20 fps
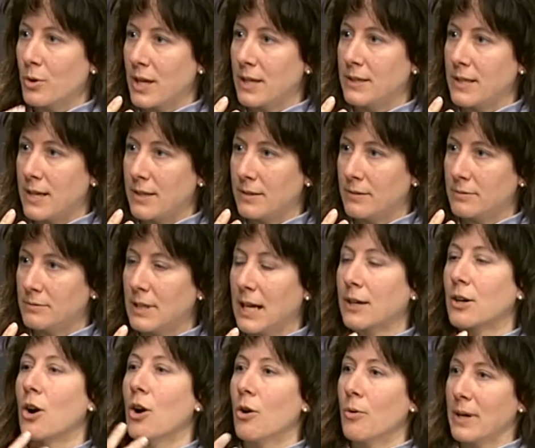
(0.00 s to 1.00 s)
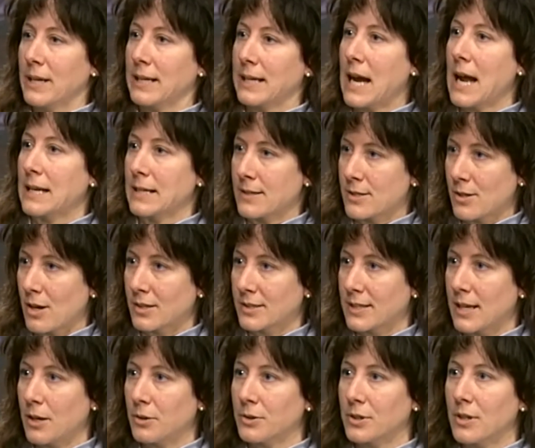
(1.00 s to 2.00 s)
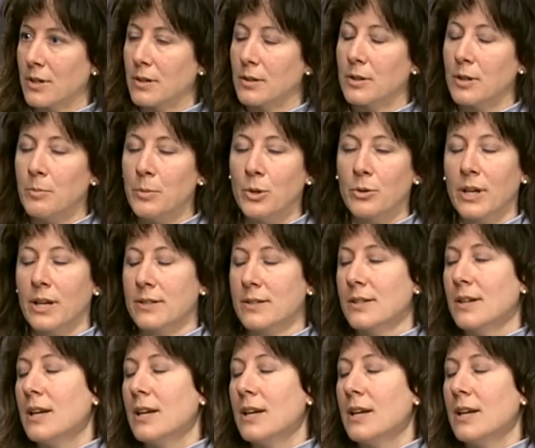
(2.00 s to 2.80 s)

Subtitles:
and then let go, and it kind of sucks out the mucus.